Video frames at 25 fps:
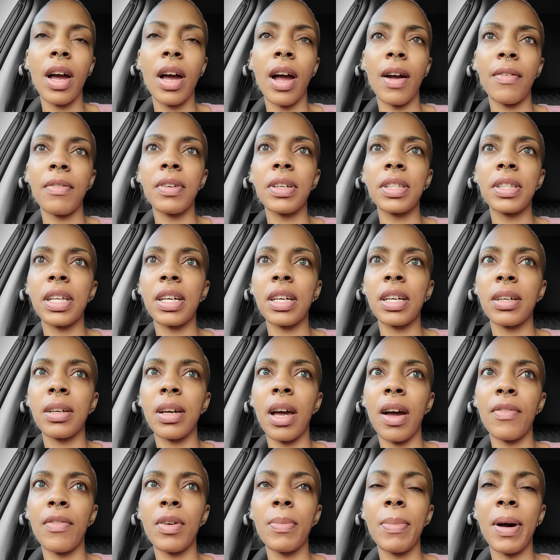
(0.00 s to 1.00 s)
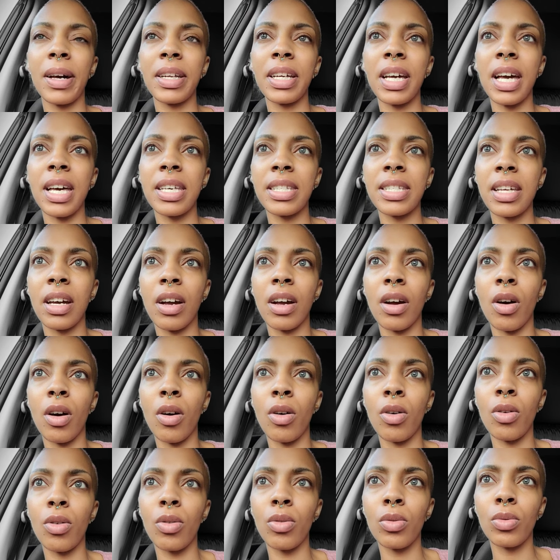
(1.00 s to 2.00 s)
Everybody has their
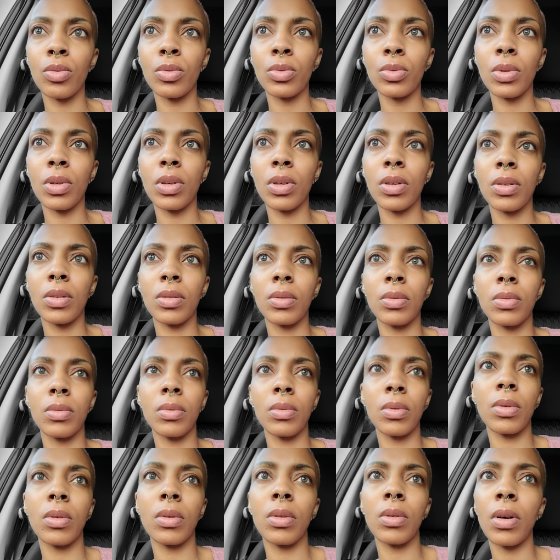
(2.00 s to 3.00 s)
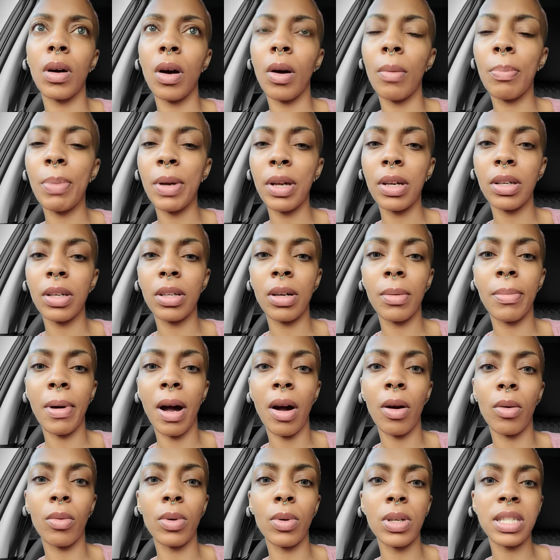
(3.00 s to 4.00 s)
own opinion
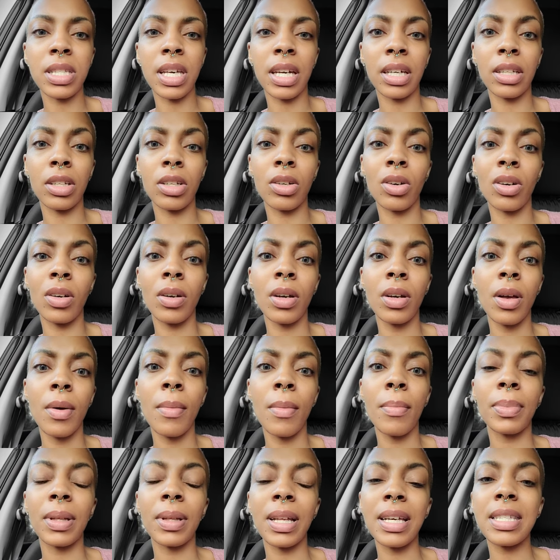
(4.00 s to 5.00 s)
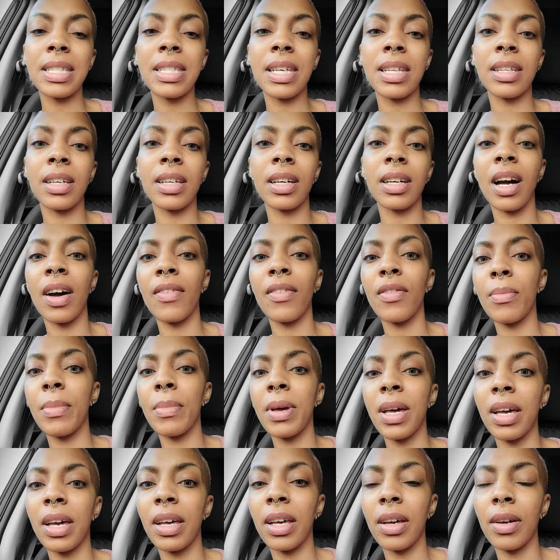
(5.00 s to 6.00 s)
about what's taking place in the
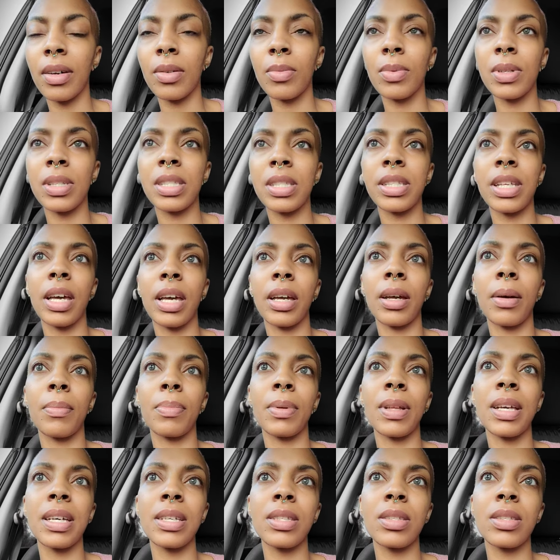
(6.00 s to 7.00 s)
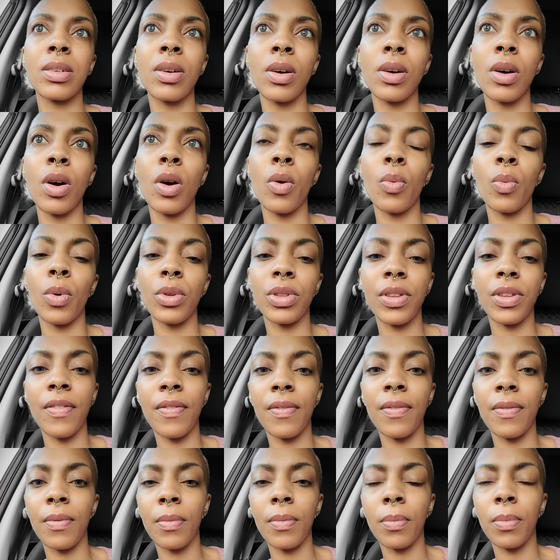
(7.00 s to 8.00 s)
government, what's taking place with
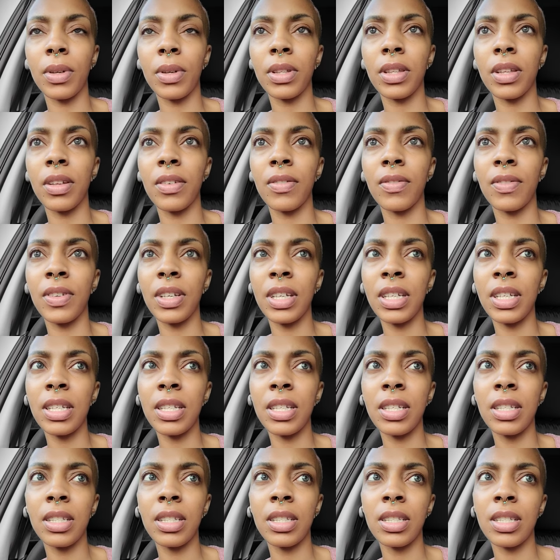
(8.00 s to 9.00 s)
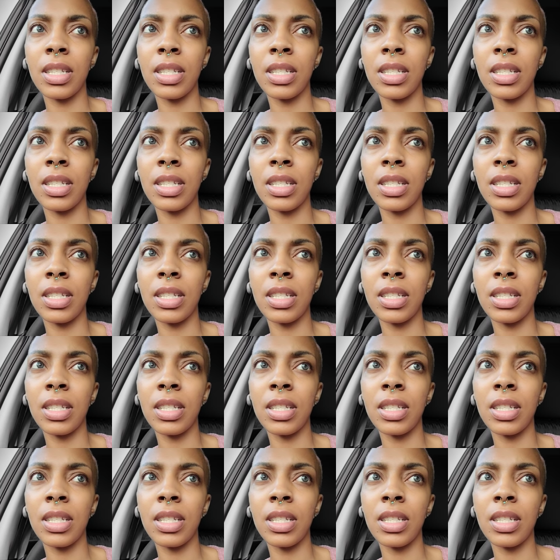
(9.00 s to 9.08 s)
the VCs,